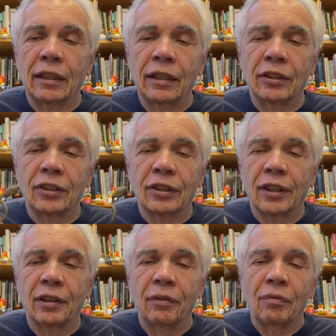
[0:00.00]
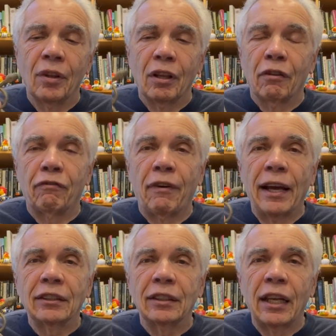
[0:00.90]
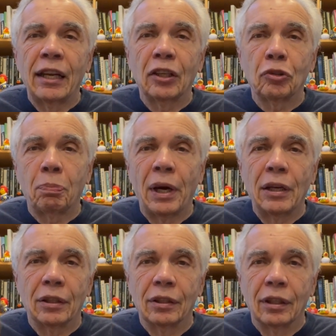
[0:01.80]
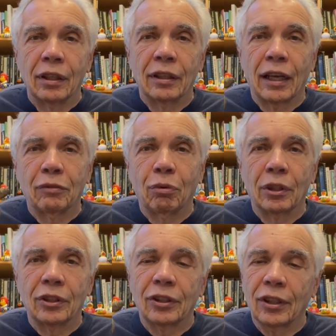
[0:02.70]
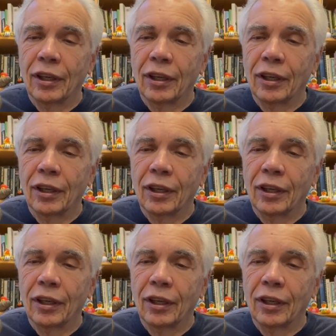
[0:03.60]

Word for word: this uh, fascinating sprayer that was